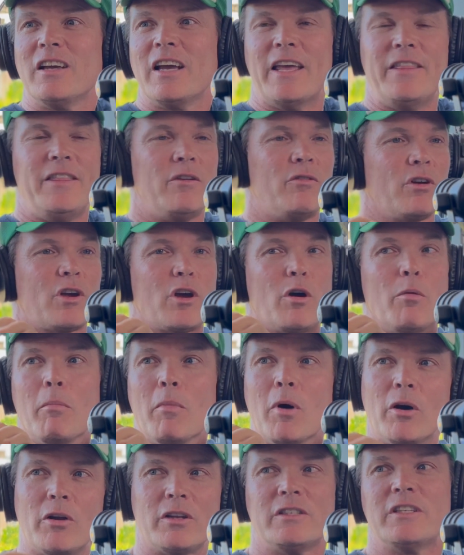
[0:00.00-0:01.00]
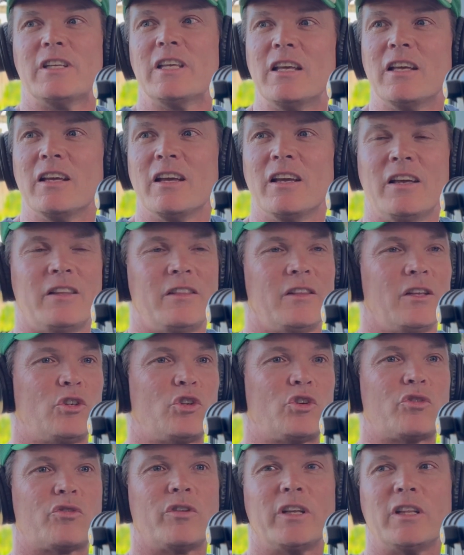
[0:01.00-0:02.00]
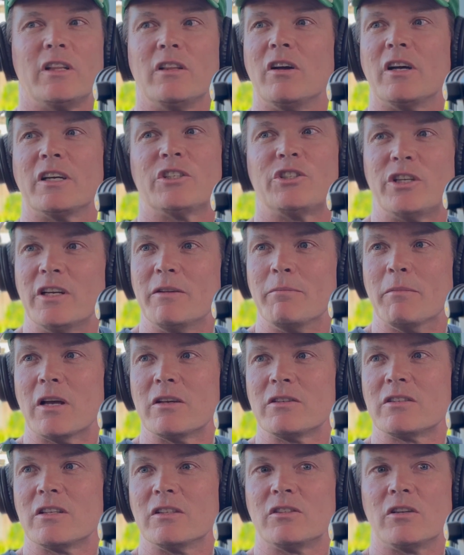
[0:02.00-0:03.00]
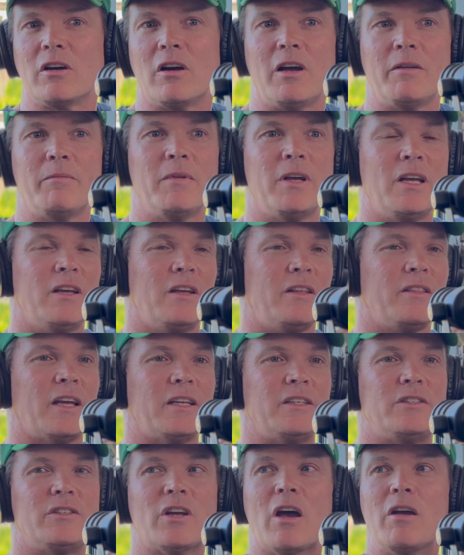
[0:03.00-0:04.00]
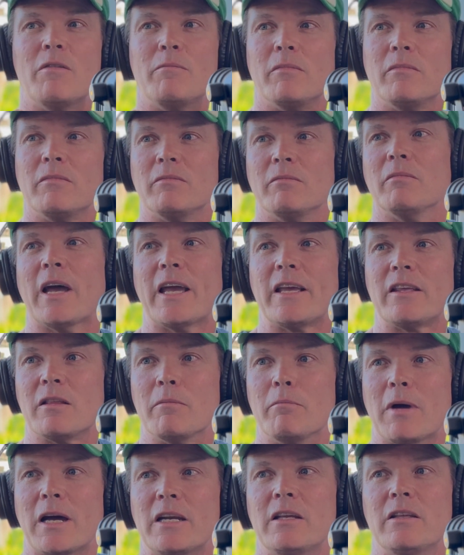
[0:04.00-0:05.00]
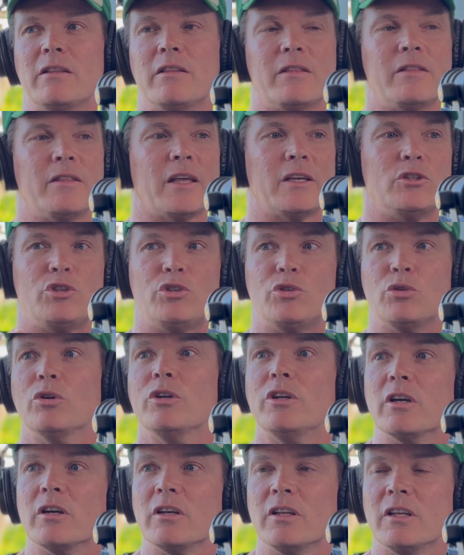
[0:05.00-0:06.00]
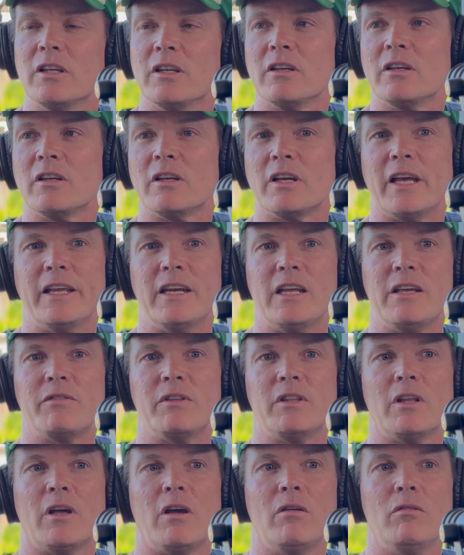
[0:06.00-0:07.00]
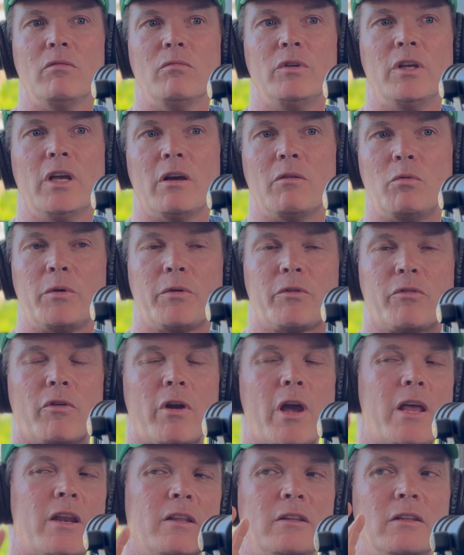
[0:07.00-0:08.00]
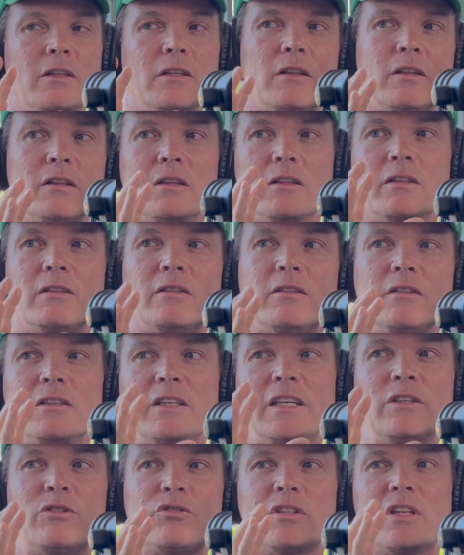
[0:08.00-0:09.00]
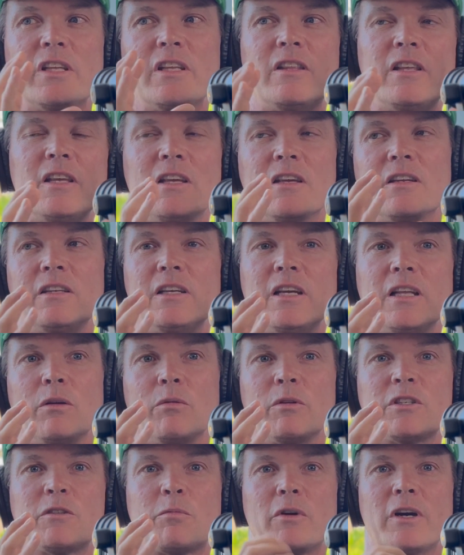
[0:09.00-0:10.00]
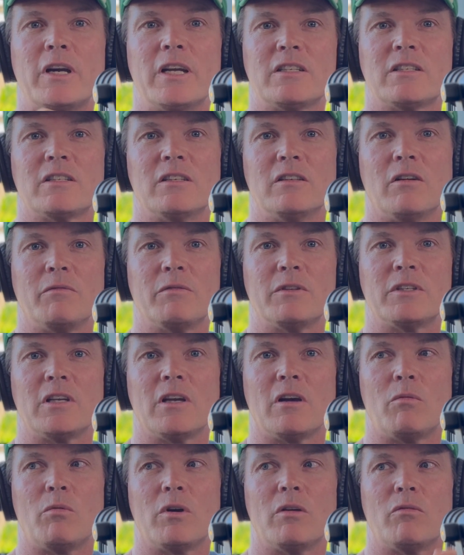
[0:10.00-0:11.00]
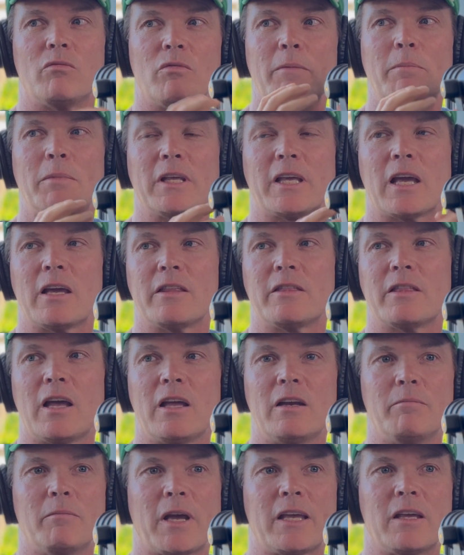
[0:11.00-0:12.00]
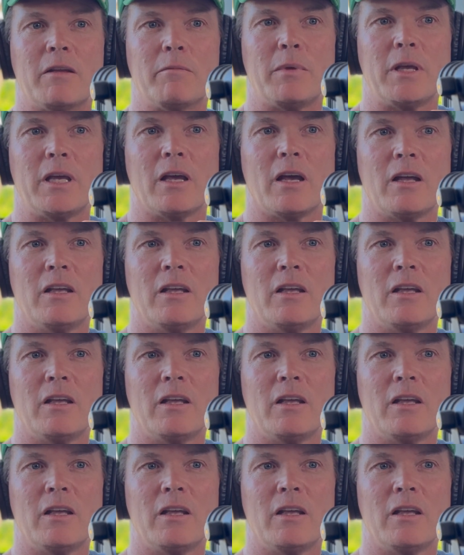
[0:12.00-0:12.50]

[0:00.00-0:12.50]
And they're a commodity. They treat like shit most of the time. They don't make the money they should. And even though, we've created a little interesting thing at Yellow Express, and obviously I want to replicate that, make it bigger.